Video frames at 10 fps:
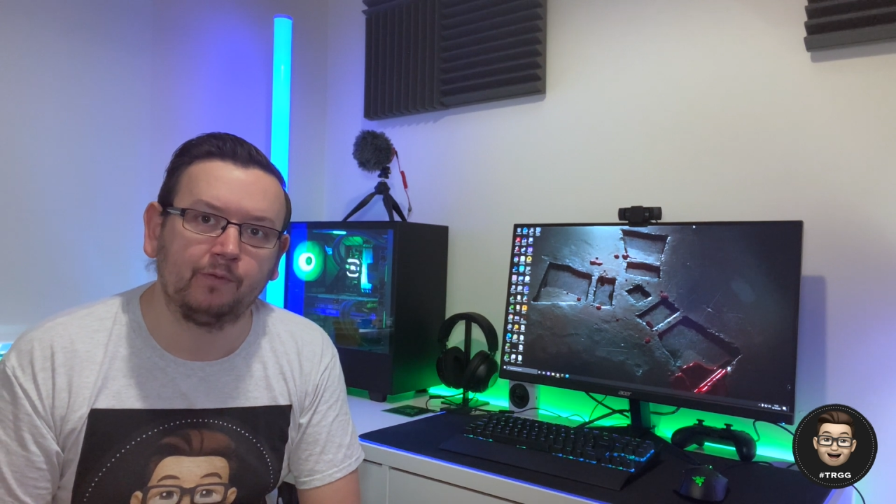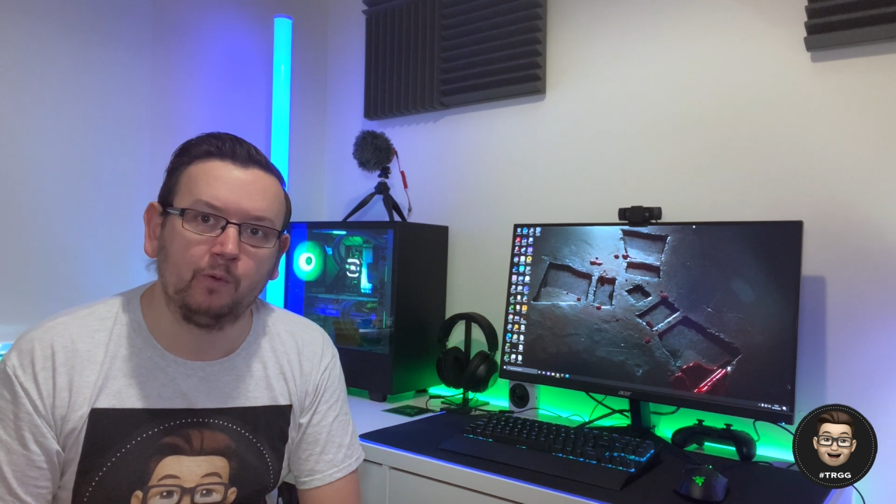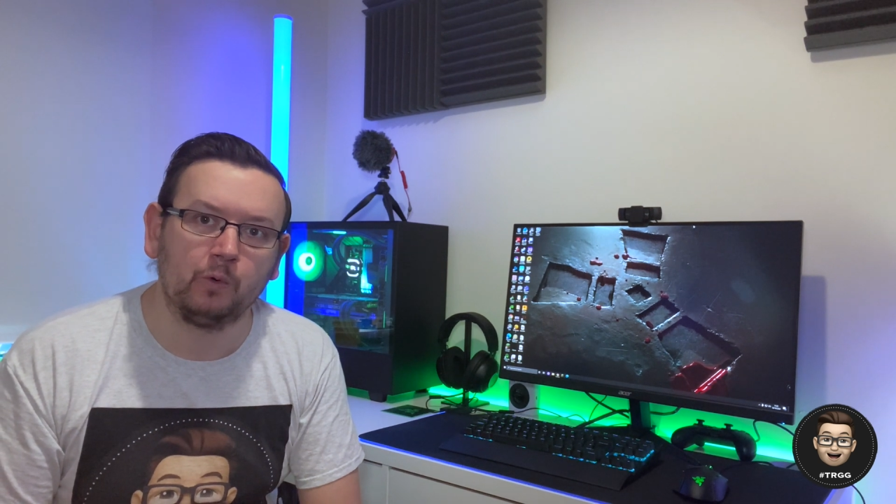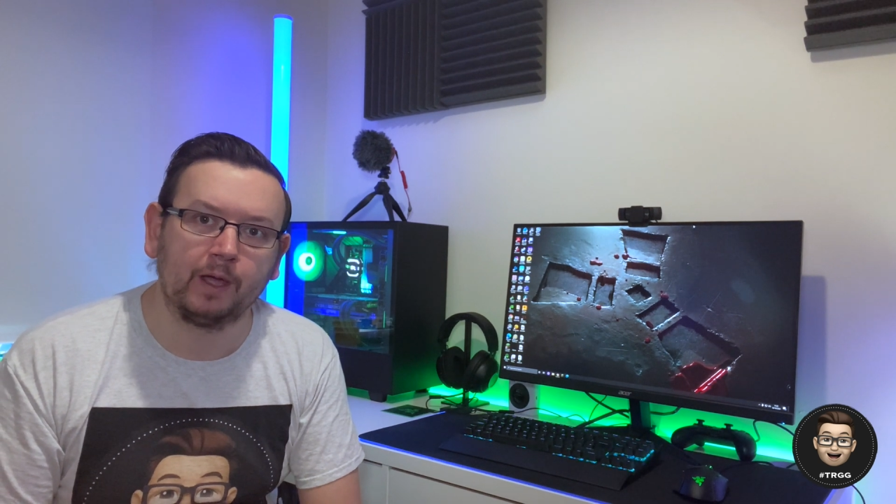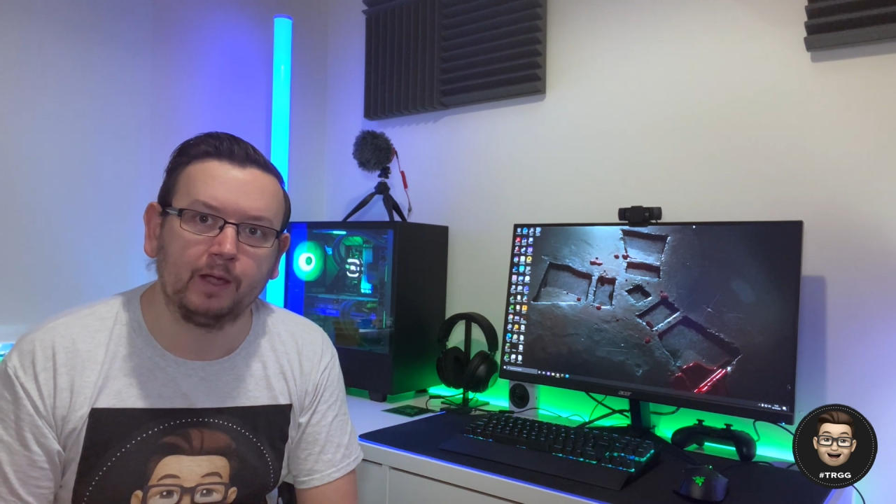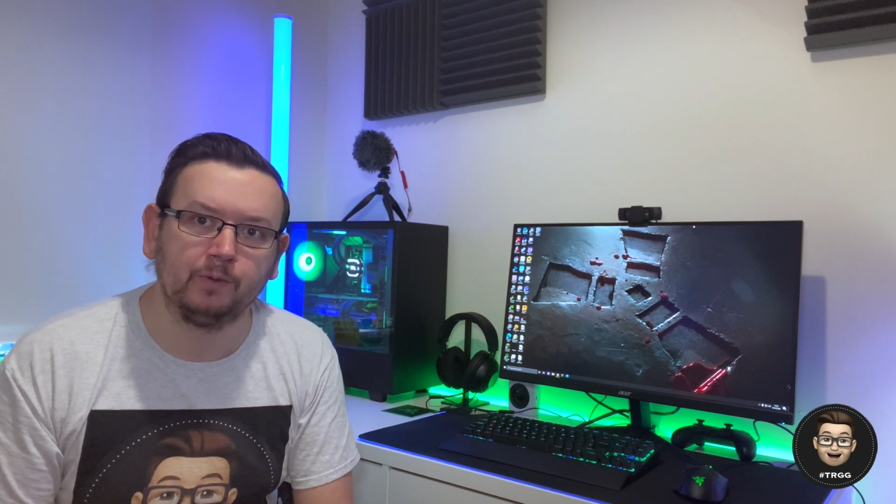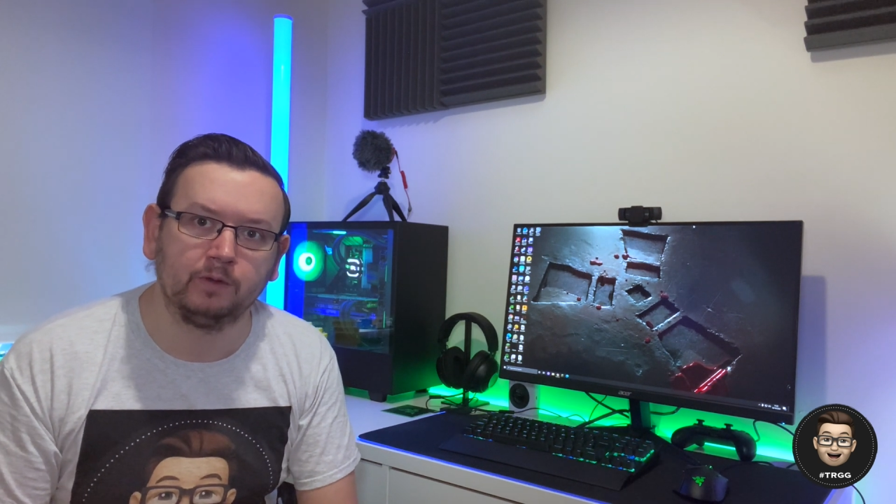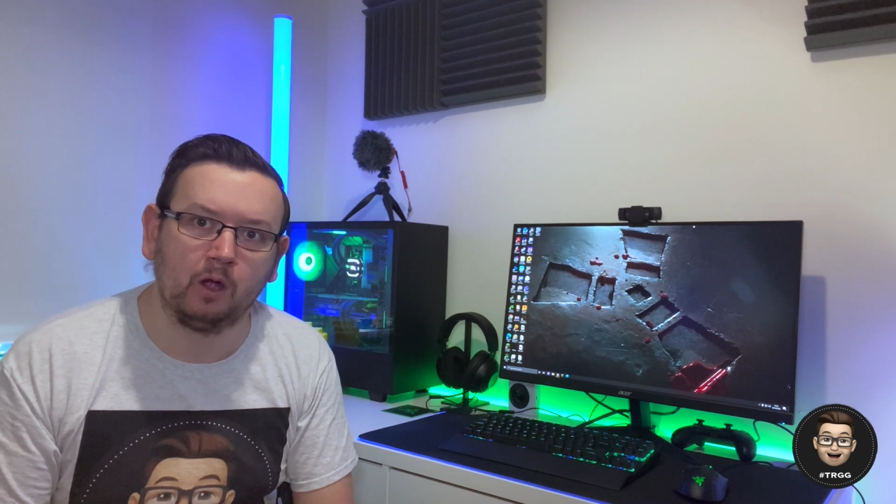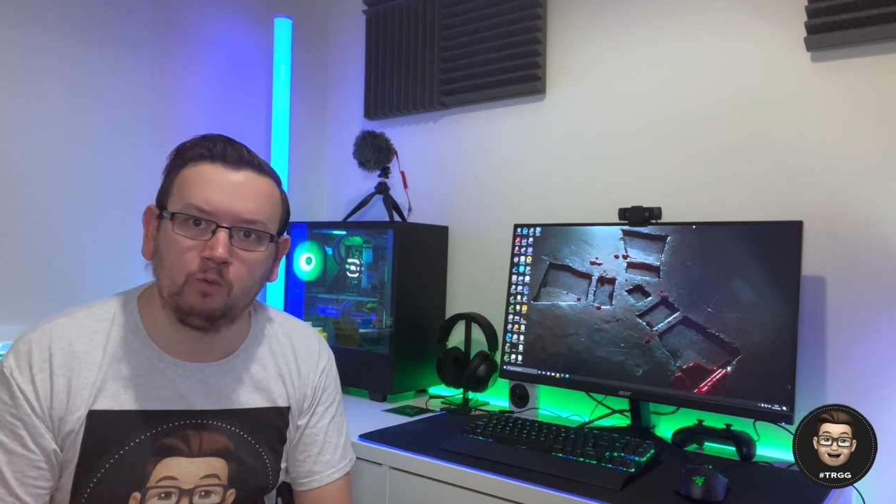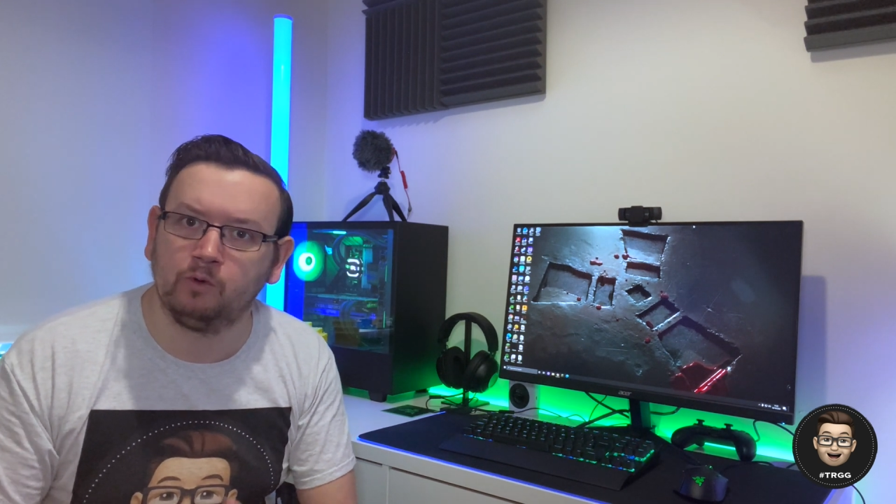4K with
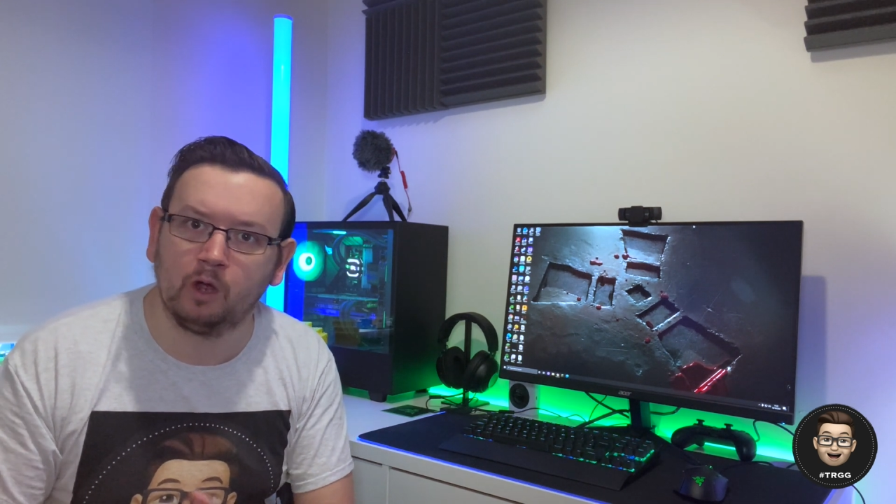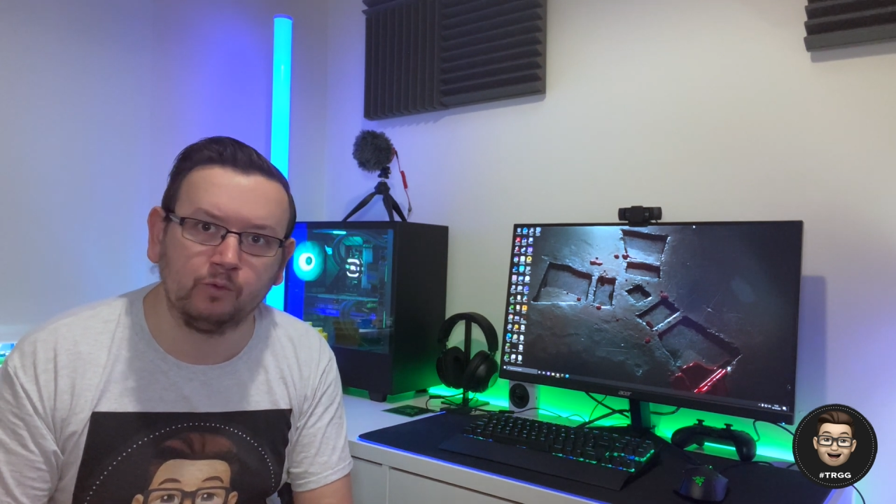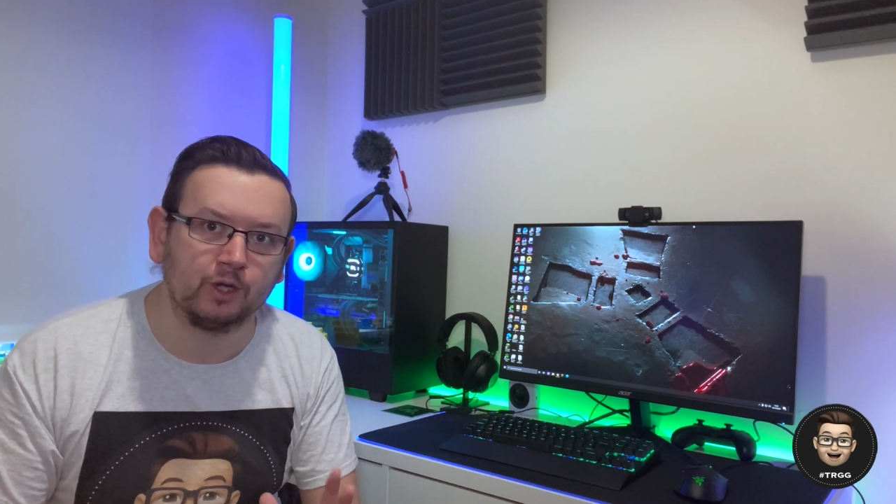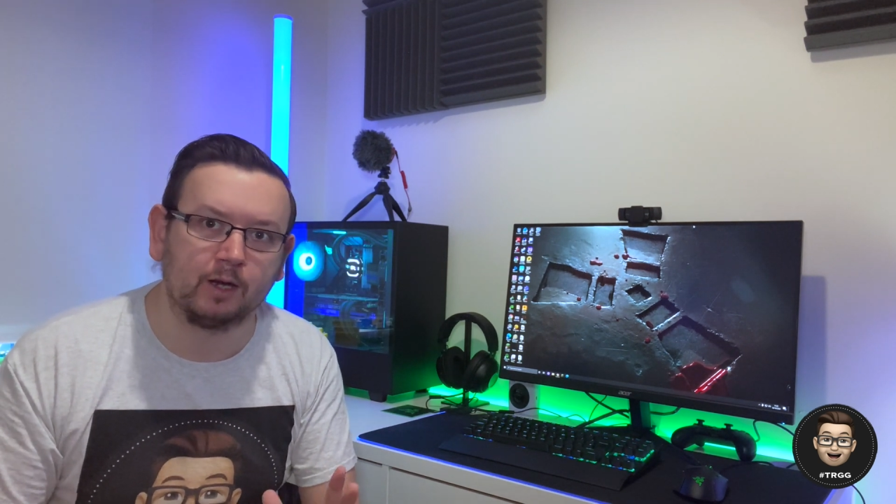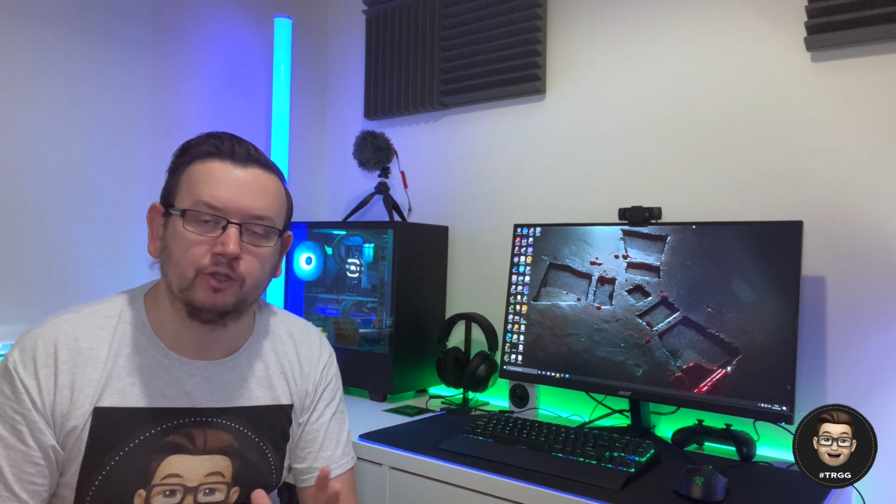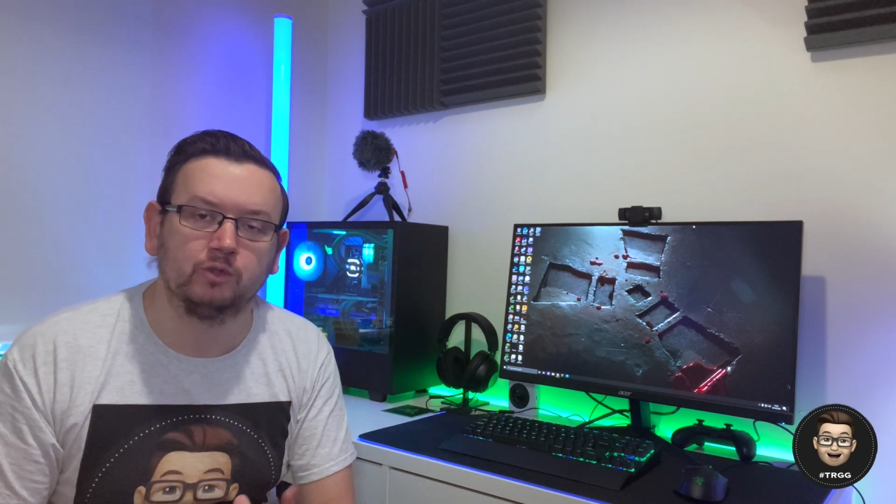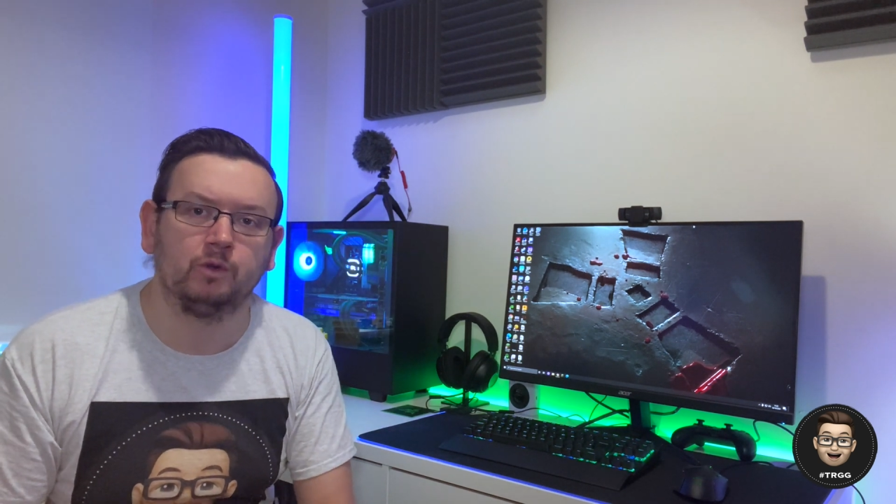no challenges